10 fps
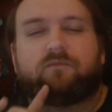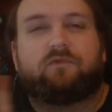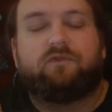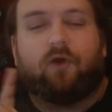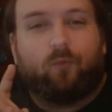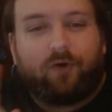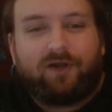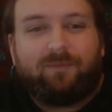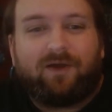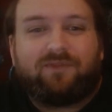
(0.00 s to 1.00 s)
Don't worry
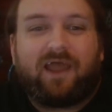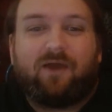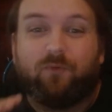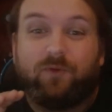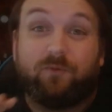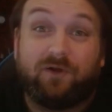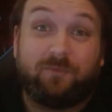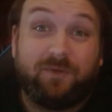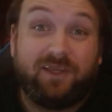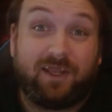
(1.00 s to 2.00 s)
about that. We will
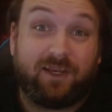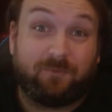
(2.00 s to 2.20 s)
be getting